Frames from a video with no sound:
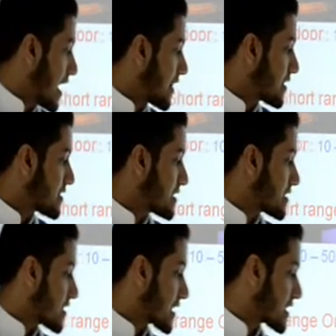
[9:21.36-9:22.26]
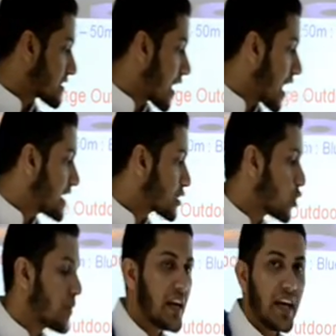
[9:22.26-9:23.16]
and this is the
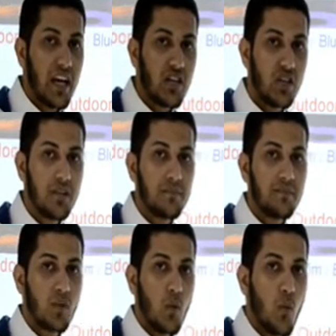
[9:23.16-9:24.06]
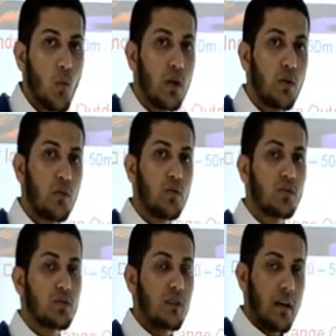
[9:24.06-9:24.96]
satellite communication when you
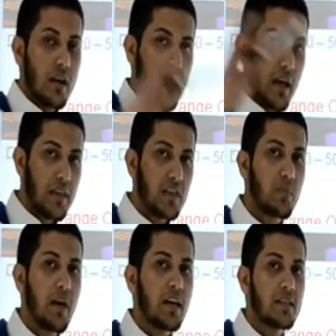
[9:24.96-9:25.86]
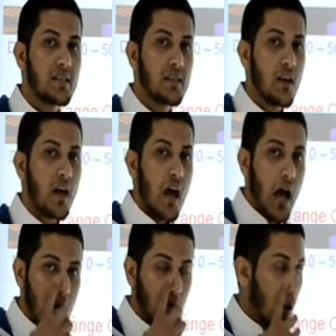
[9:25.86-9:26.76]
use in the space,
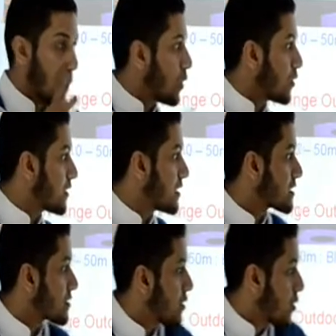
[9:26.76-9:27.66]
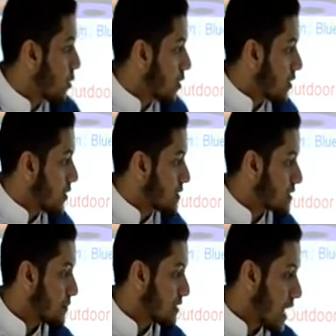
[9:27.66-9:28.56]
and all these
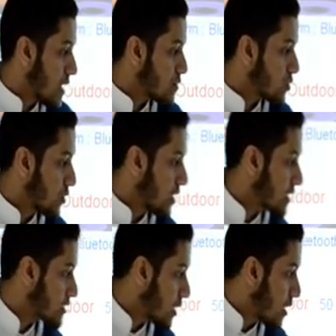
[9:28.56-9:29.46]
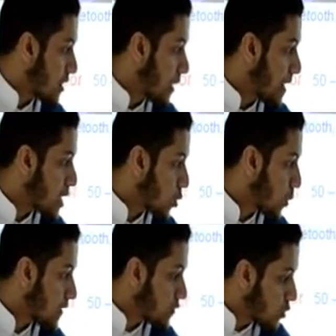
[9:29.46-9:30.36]
sometimes connect, the
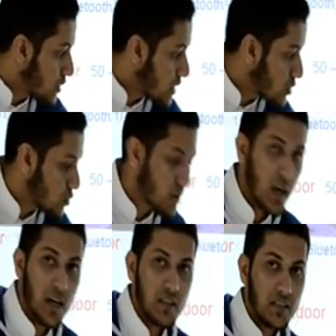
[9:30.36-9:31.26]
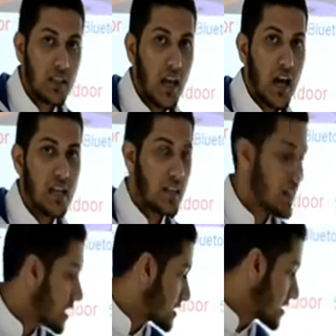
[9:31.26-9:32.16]
microwave connect to the satellite,
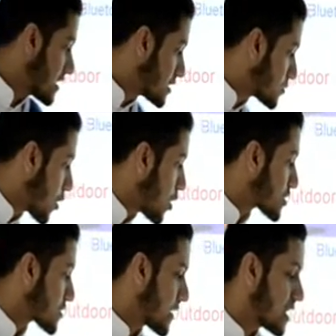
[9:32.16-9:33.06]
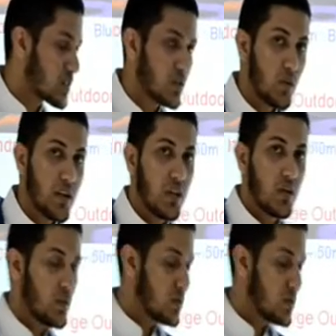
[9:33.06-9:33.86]
and it needs more space when you